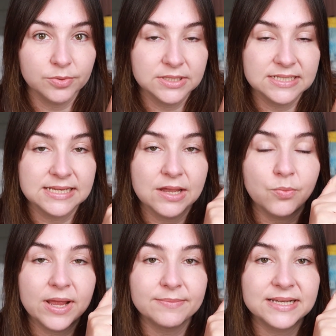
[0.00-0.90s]
I want to say.
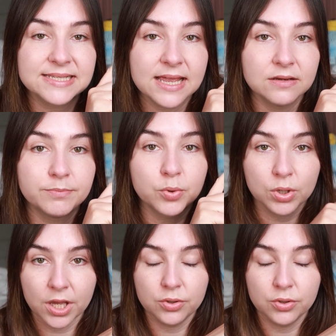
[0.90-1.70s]
When my skin broke